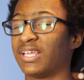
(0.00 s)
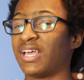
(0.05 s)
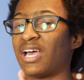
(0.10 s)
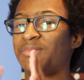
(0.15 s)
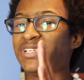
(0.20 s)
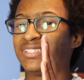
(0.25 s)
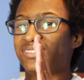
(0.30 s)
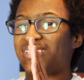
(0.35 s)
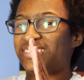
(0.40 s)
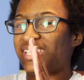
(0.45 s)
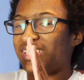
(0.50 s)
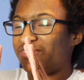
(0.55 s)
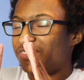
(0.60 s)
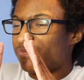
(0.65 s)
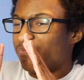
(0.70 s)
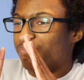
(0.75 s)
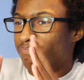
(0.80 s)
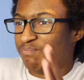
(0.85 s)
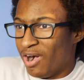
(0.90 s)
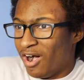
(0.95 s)
I mean, does it
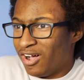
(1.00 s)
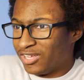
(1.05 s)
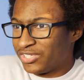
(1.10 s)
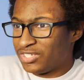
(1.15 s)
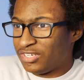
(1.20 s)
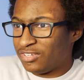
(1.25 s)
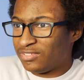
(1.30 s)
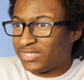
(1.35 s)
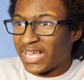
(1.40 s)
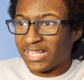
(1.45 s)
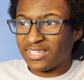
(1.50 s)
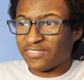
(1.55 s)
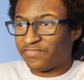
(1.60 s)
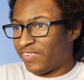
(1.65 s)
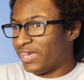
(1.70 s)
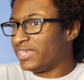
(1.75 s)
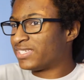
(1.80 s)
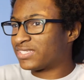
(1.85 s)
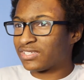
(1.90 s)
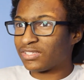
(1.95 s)
even bother you that a
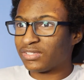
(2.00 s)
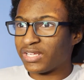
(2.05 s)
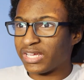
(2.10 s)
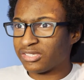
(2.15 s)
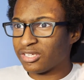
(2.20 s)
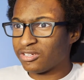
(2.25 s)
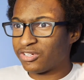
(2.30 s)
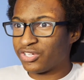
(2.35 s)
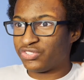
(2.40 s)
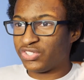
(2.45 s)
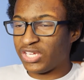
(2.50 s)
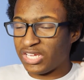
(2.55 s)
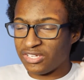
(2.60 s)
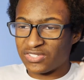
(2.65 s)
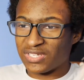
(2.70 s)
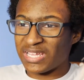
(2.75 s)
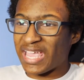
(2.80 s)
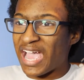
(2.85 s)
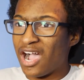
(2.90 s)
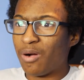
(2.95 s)
faceless elector could
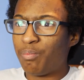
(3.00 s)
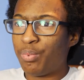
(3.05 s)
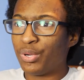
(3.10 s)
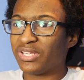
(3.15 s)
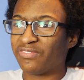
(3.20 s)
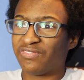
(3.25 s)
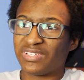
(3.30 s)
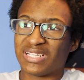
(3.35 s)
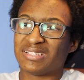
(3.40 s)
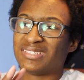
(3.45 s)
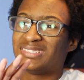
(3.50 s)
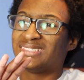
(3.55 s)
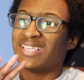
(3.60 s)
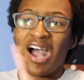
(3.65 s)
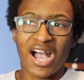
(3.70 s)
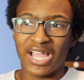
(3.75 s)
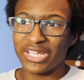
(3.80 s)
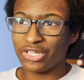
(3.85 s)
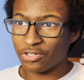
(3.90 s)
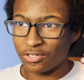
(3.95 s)
change the output of an
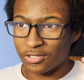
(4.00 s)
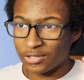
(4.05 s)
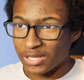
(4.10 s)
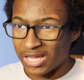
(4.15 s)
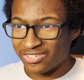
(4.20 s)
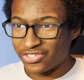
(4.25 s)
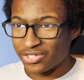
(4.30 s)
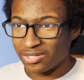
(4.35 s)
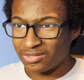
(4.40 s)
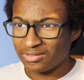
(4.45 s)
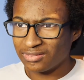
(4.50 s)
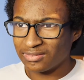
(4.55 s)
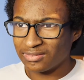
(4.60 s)
entire election?